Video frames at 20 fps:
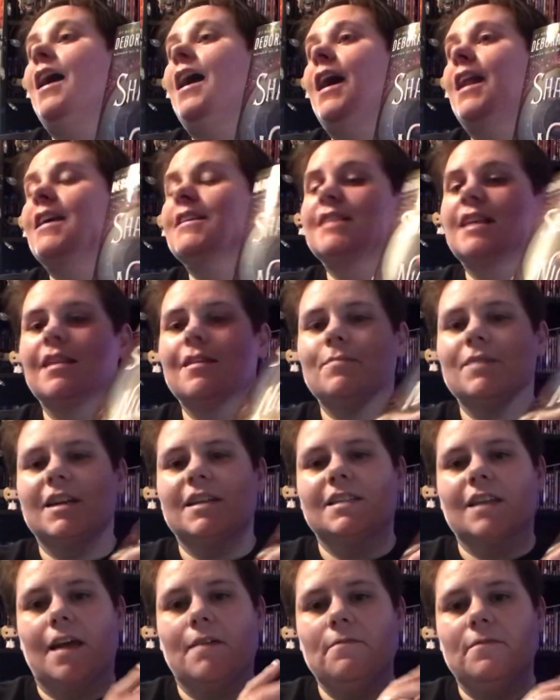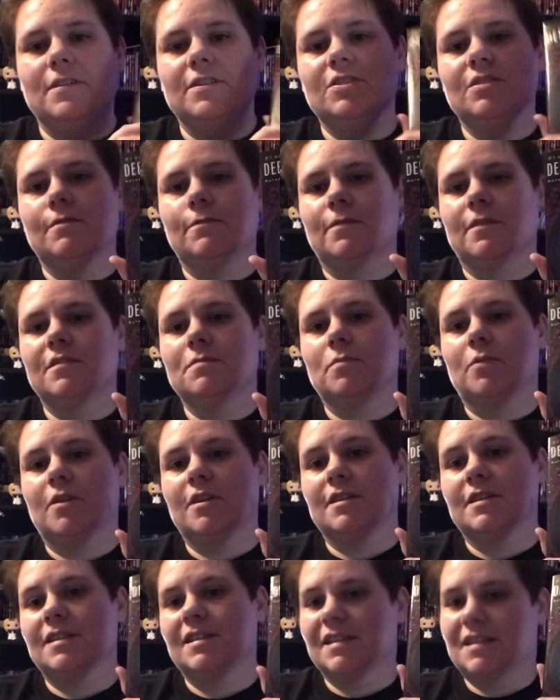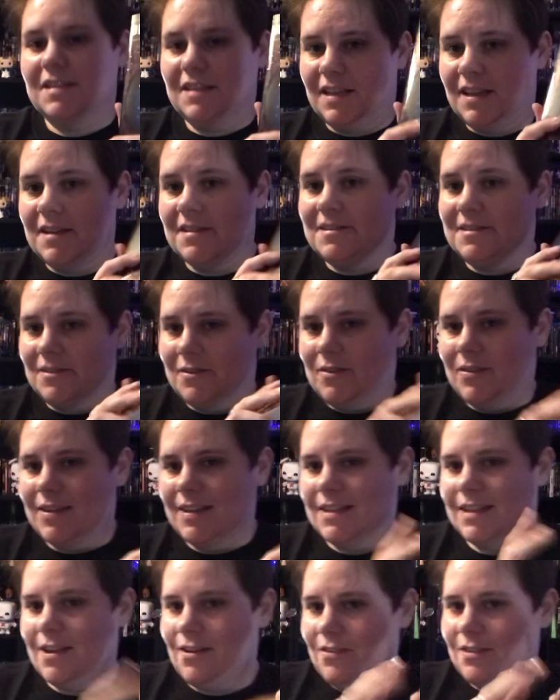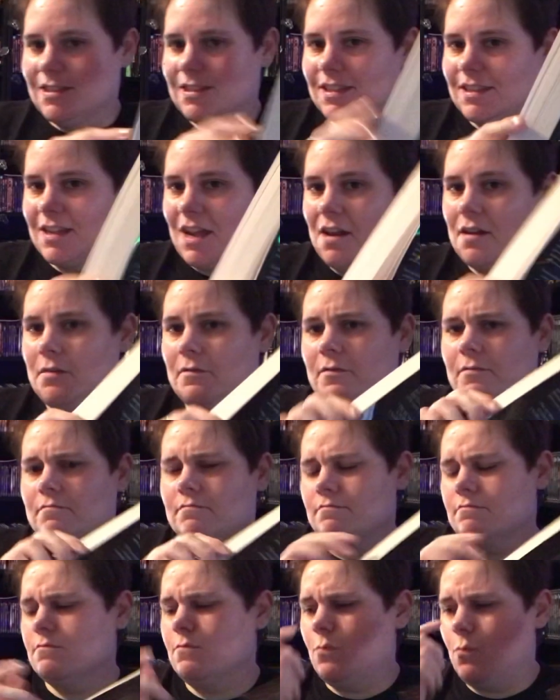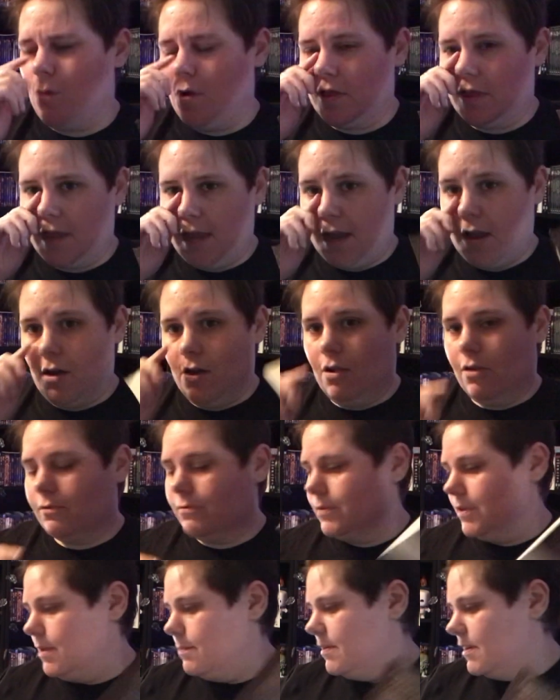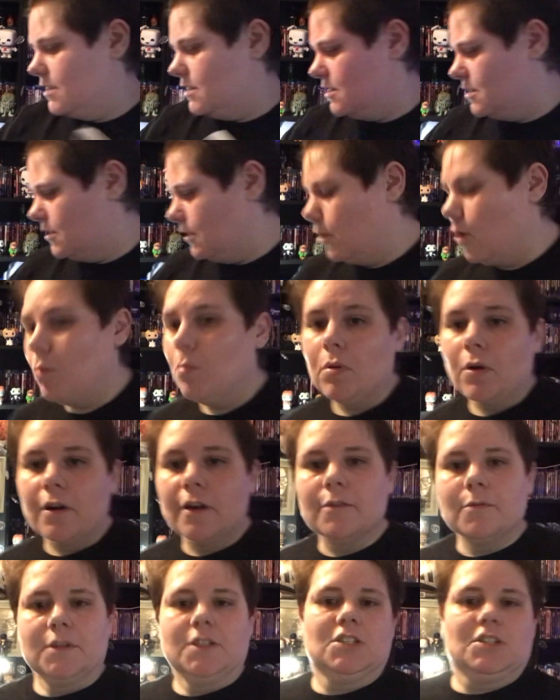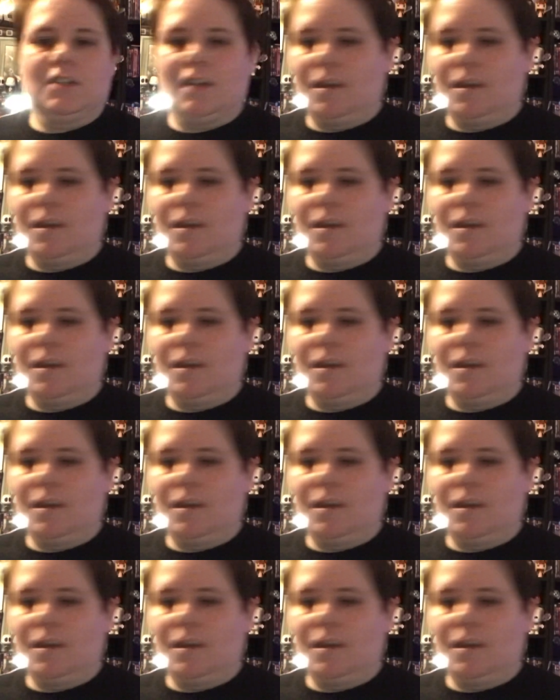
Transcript: And I say that because I finished the first book in 6 days, so you can tell this is kind of what they call a really big slow burn, which